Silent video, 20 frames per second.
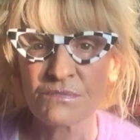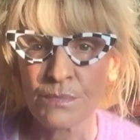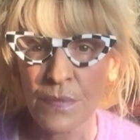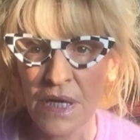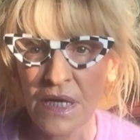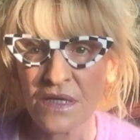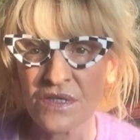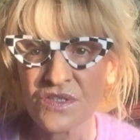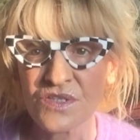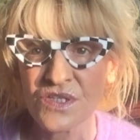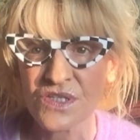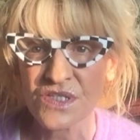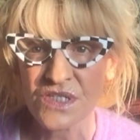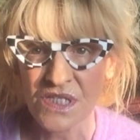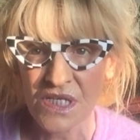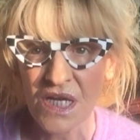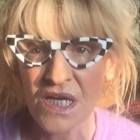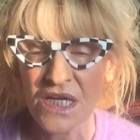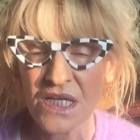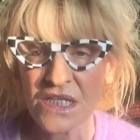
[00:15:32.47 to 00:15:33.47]
by
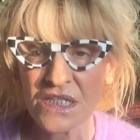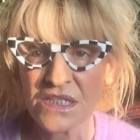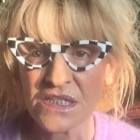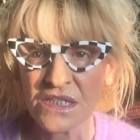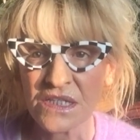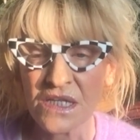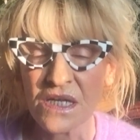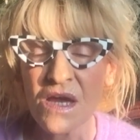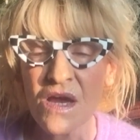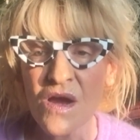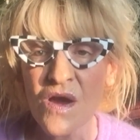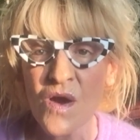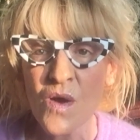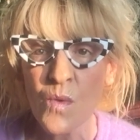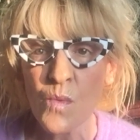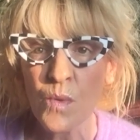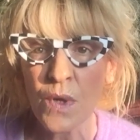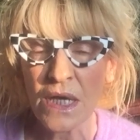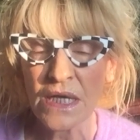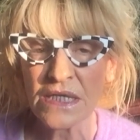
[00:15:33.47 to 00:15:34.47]
society,
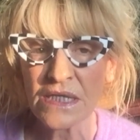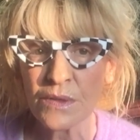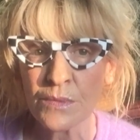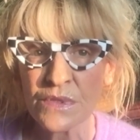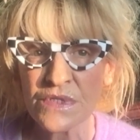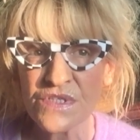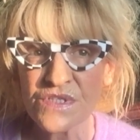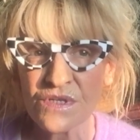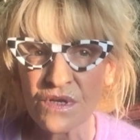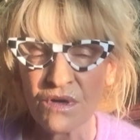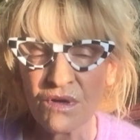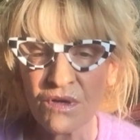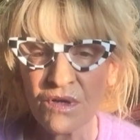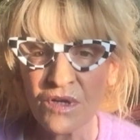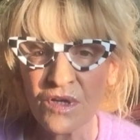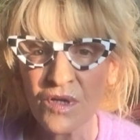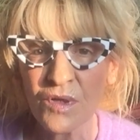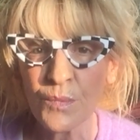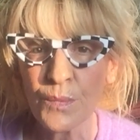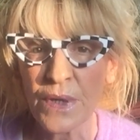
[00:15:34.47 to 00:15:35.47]
why there is
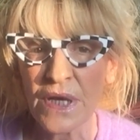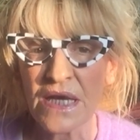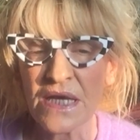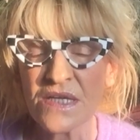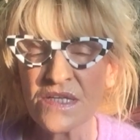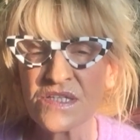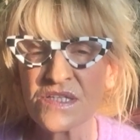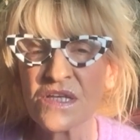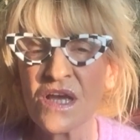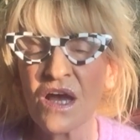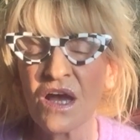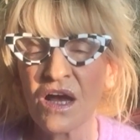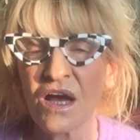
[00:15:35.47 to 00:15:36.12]
always